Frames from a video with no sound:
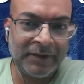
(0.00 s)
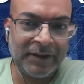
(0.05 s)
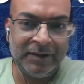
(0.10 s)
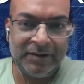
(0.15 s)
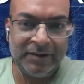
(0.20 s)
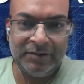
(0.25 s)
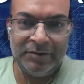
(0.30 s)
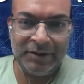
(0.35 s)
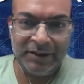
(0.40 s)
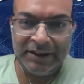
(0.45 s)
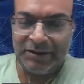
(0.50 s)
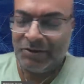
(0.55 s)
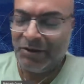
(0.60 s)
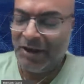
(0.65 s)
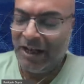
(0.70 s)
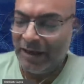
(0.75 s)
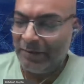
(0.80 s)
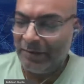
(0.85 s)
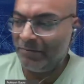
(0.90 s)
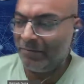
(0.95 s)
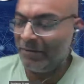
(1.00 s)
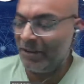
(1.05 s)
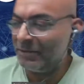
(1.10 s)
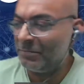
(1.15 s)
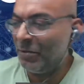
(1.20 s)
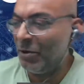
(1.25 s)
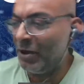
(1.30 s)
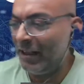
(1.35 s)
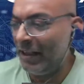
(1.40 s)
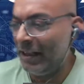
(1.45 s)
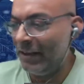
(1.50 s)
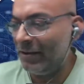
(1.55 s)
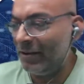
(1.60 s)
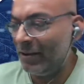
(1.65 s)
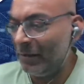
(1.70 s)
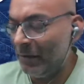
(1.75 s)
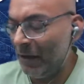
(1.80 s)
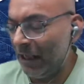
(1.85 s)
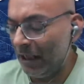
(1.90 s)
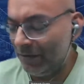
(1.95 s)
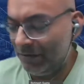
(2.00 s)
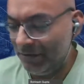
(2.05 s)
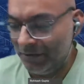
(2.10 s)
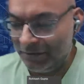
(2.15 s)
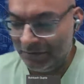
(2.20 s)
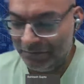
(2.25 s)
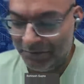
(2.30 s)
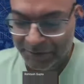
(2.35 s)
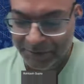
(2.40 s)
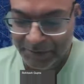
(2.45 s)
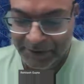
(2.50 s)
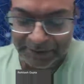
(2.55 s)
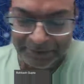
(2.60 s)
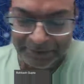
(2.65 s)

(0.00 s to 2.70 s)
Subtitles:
Okay, so I am responding on behalf of BPM.